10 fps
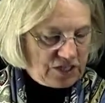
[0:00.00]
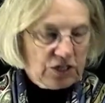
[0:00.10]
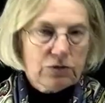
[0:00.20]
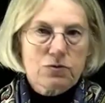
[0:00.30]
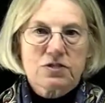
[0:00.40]
to
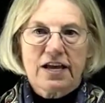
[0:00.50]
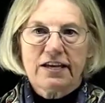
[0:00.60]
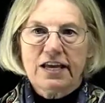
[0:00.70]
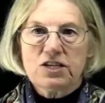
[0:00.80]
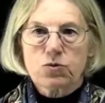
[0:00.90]
use
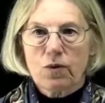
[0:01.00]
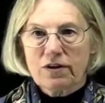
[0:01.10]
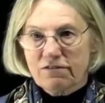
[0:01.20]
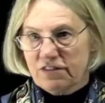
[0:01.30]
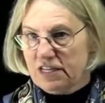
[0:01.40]
in each one
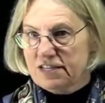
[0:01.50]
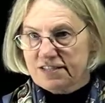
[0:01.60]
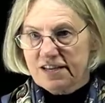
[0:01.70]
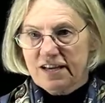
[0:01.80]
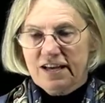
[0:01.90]
of
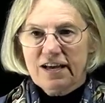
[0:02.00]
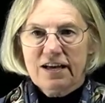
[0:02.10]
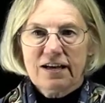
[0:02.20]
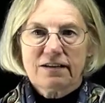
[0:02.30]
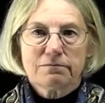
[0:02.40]
these
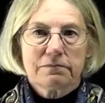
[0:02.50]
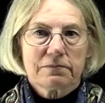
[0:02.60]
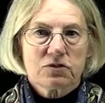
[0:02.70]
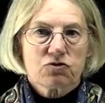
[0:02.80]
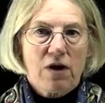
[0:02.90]

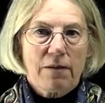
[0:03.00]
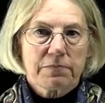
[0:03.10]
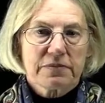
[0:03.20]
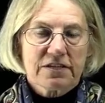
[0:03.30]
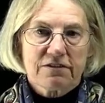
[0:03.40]

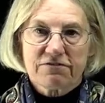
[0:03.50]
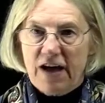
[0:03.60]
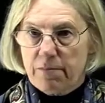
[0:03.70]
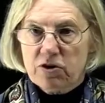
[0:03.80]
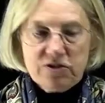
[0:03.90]
dropped
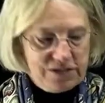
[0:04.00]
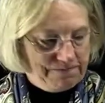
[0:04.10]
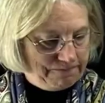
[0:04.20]
fibers?